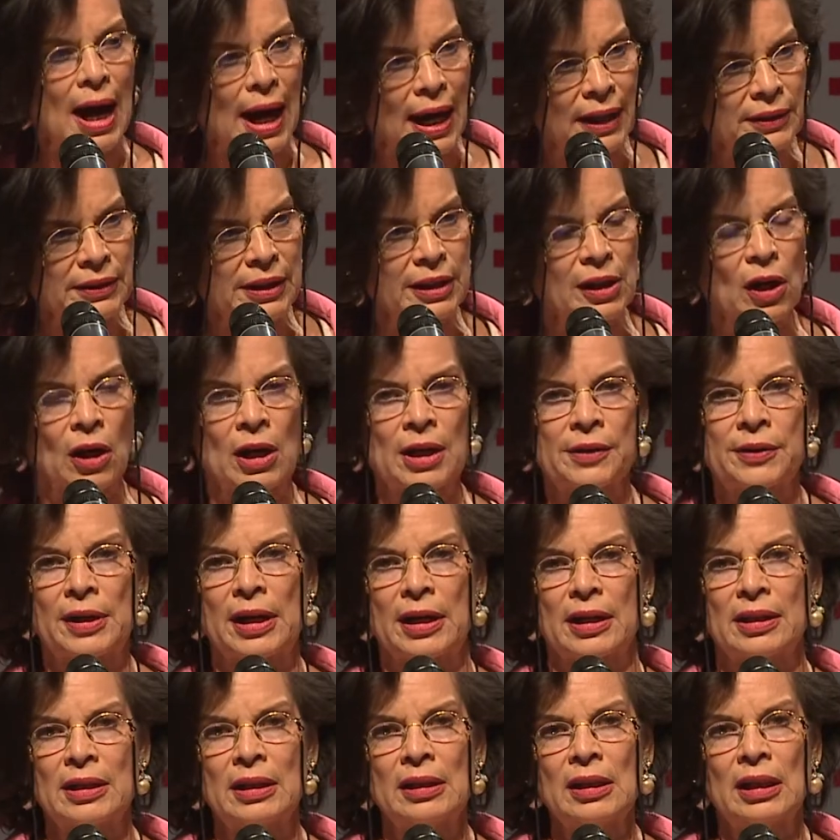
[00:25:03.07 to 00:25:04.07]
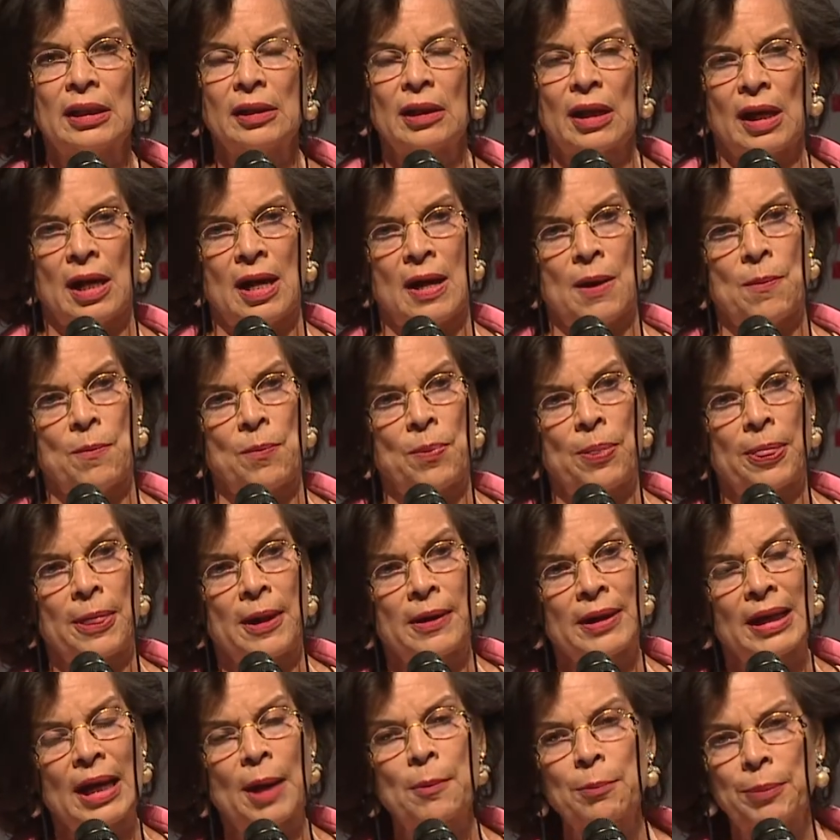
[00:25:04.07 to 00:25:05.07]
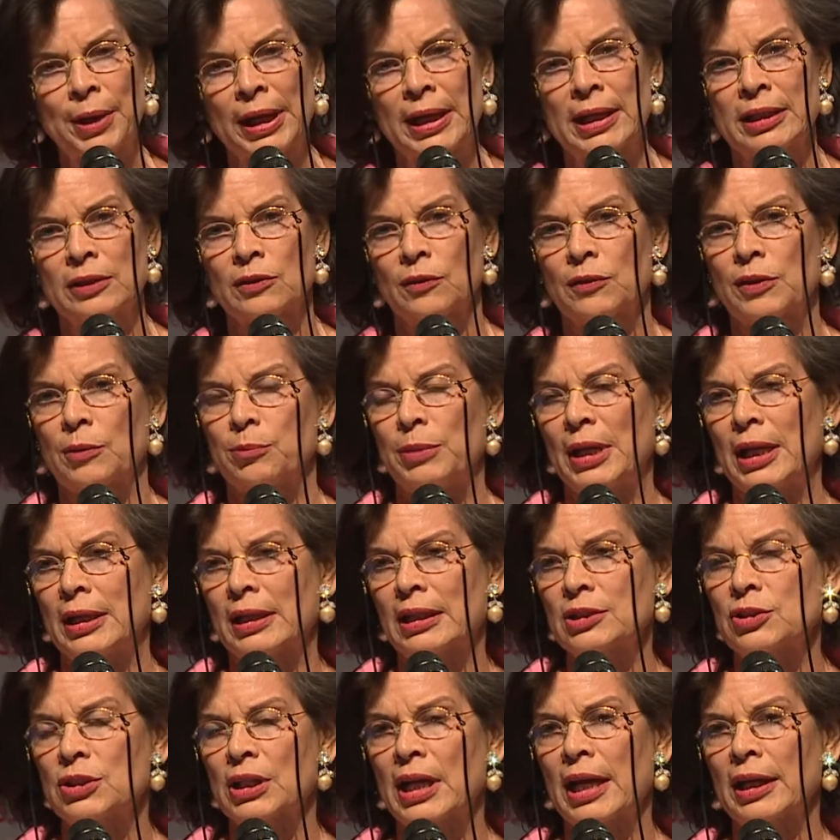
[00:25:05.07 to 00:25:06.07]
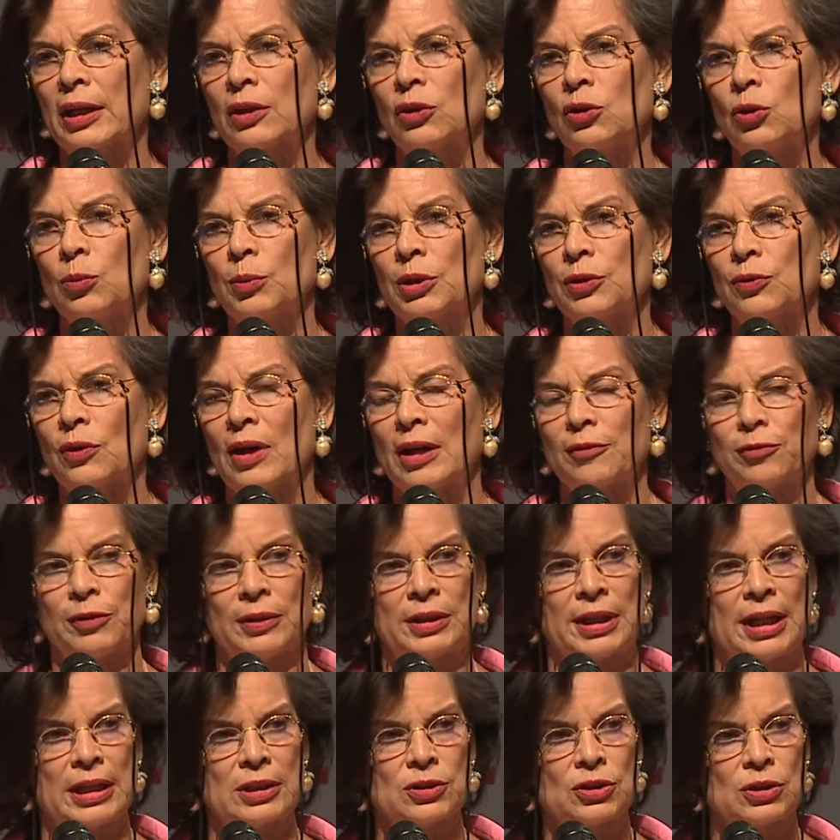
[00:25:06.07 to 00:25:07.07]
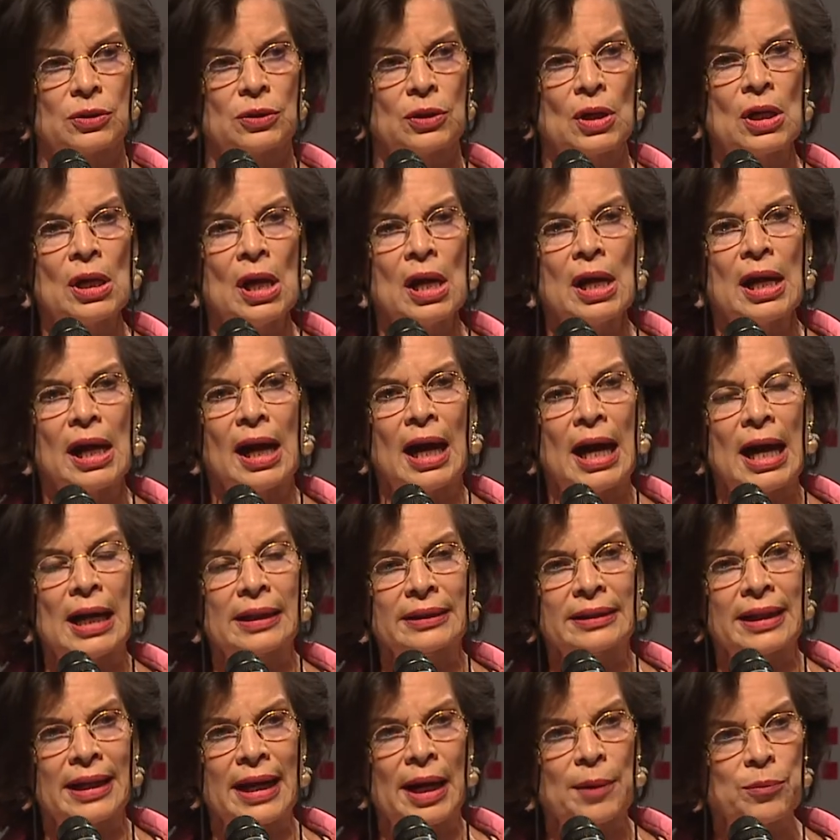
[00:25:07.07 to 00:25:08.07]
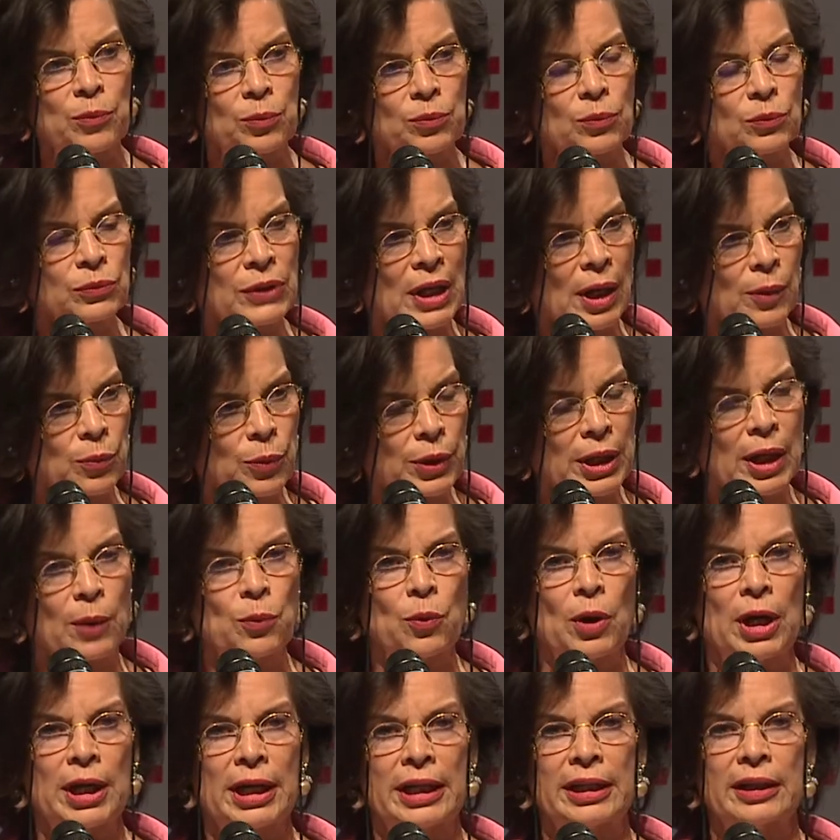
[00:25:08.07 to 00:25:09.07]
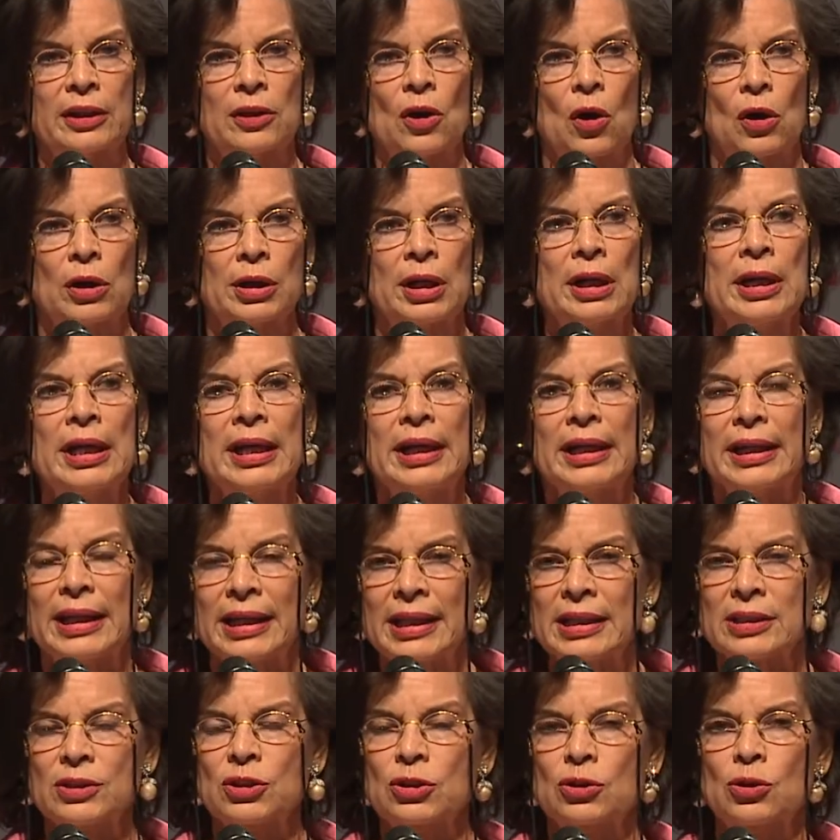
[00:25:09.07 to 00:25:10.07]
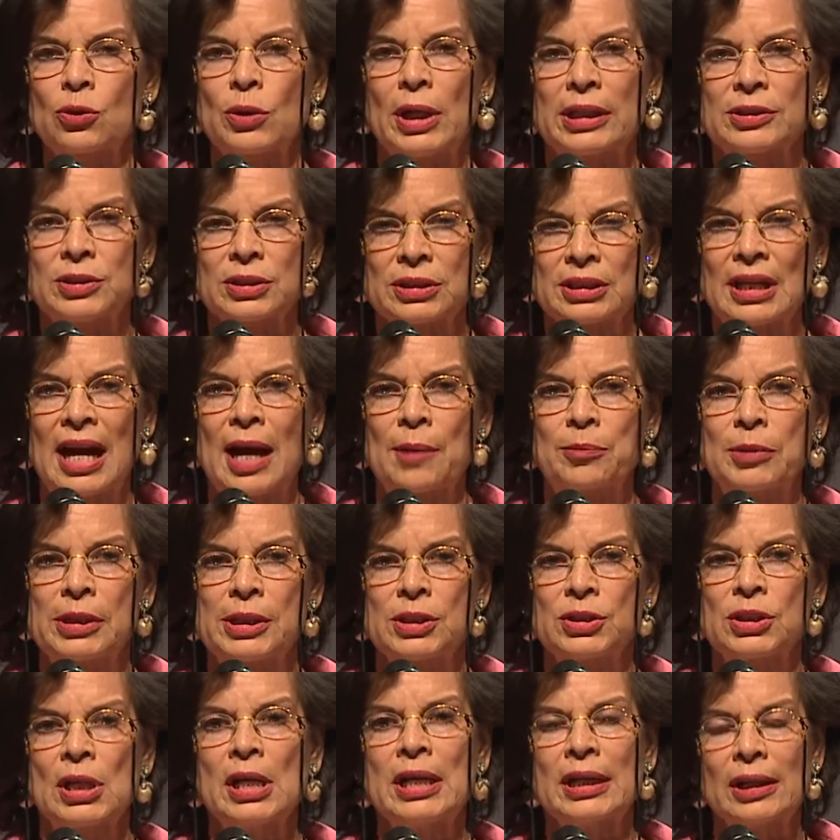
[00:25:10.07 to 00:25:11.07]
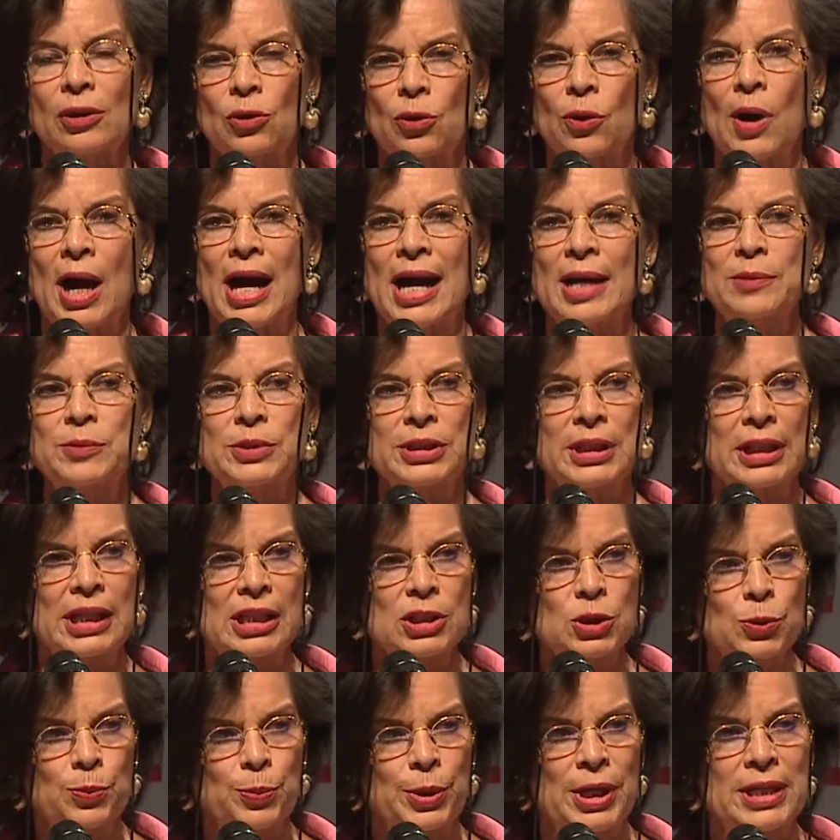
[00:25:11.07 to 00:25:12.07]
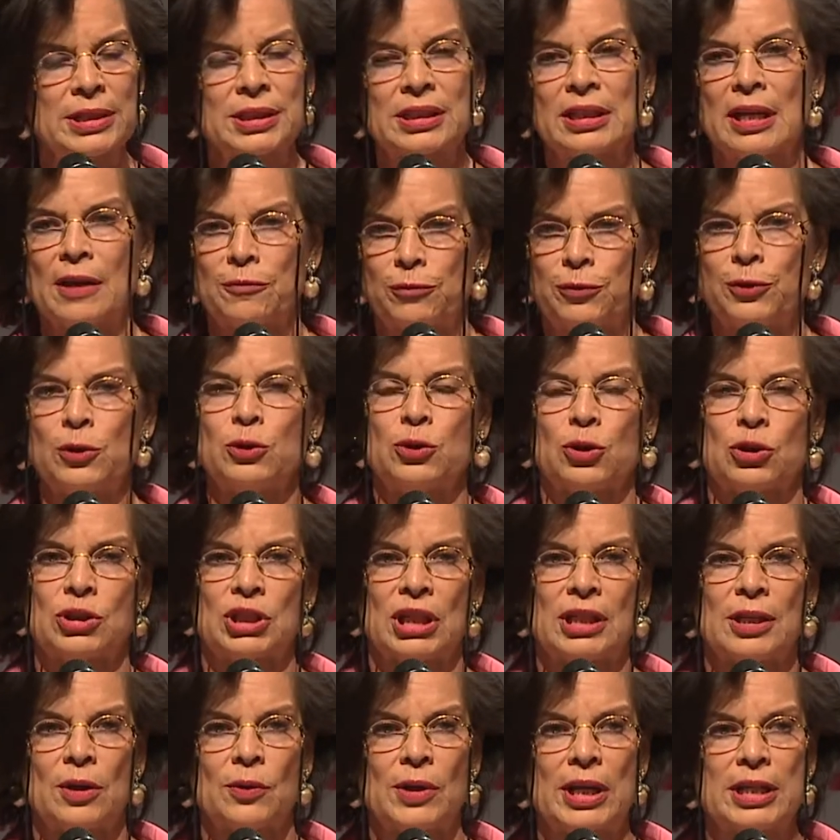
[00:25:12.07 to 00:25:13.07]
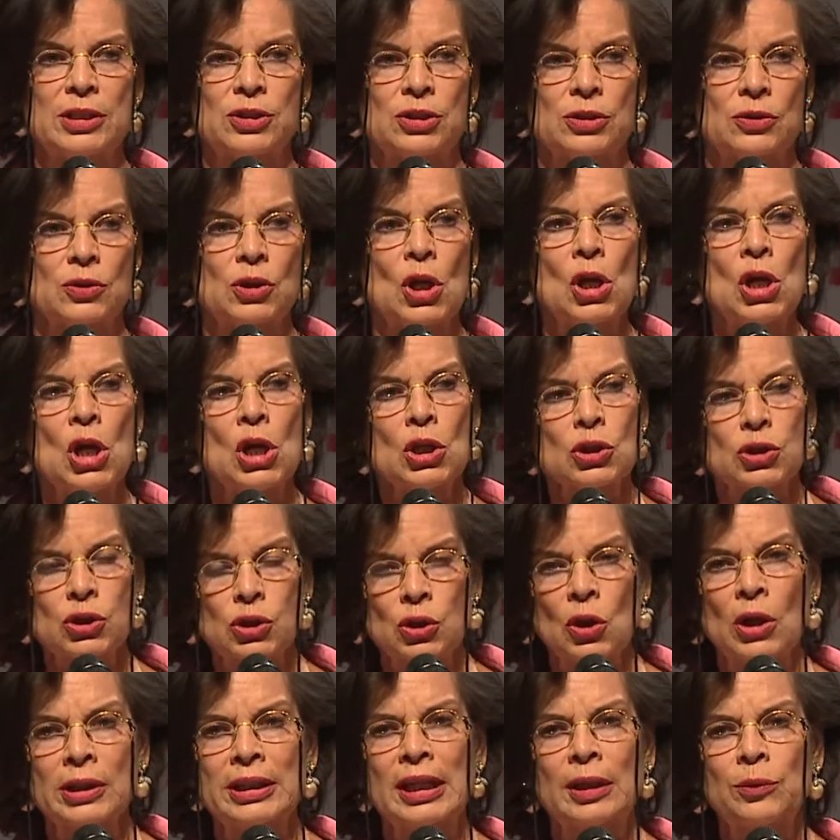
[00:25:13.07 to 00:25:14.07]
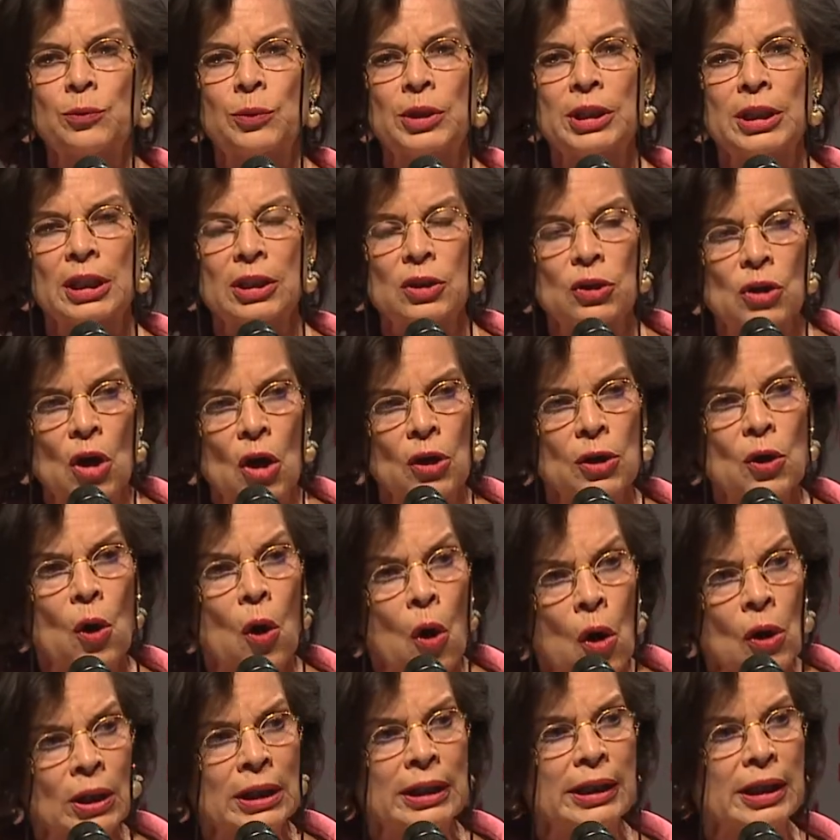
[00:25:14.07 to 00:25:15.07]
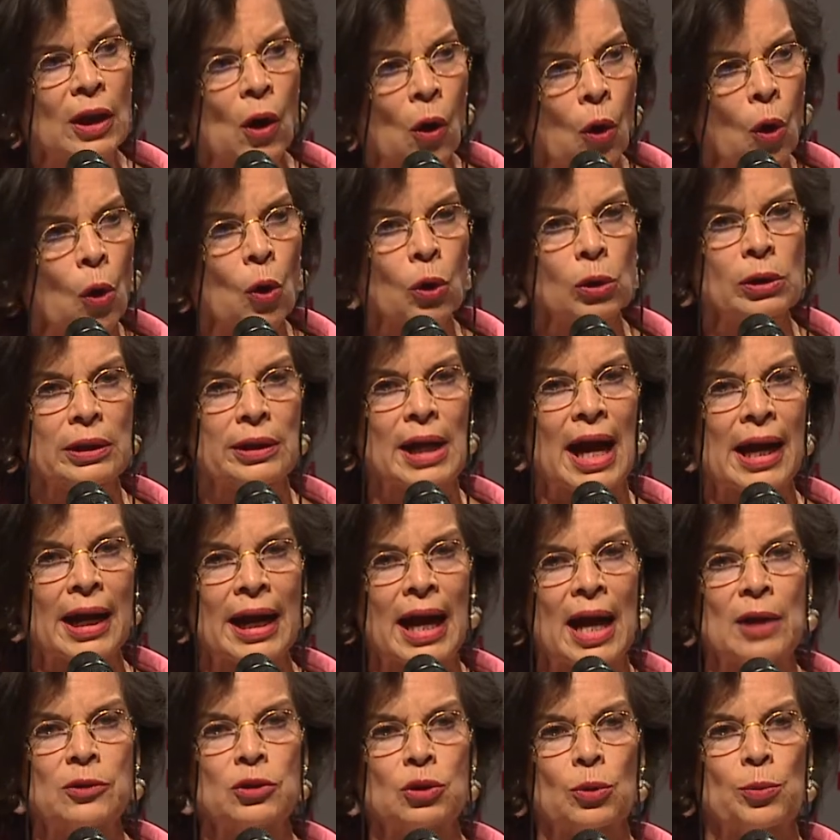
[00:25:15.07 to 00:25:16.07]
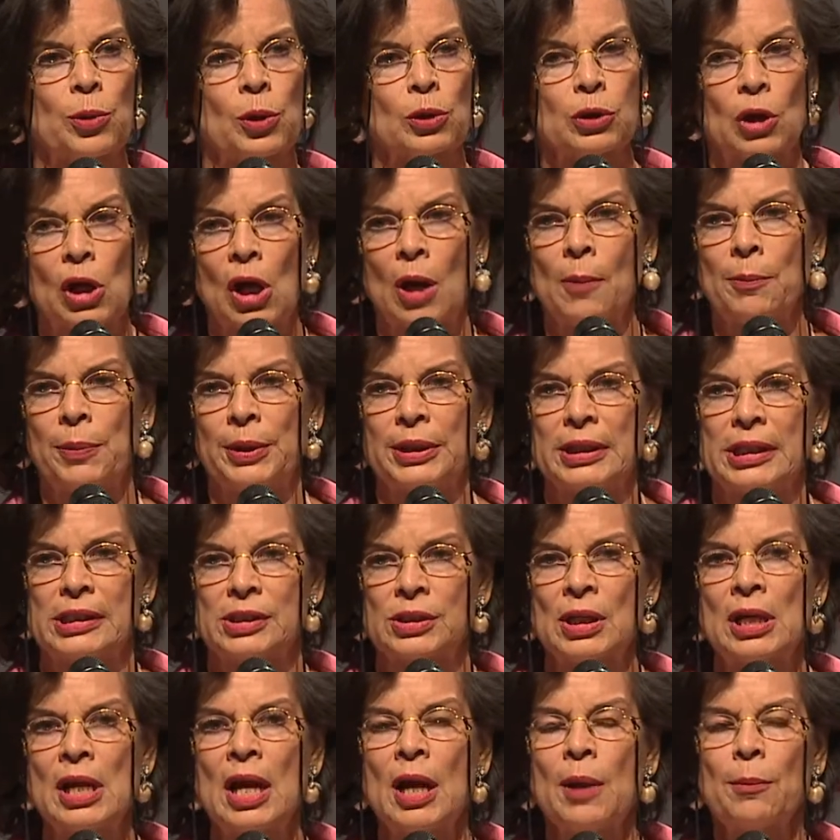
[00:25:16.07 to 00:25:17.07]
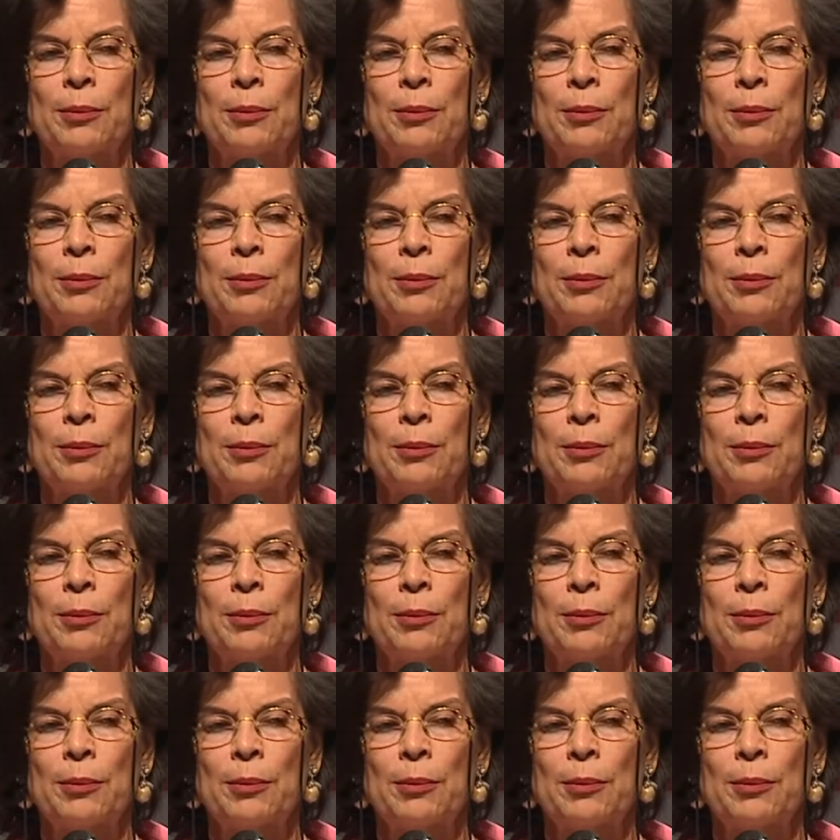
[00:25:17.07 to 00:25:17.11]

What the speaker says: And the other campaign of the Bianca Jagger Human Rights Foundation that we are working on is to establish crimes against present and future generations, so that we can not only hold accountable companies,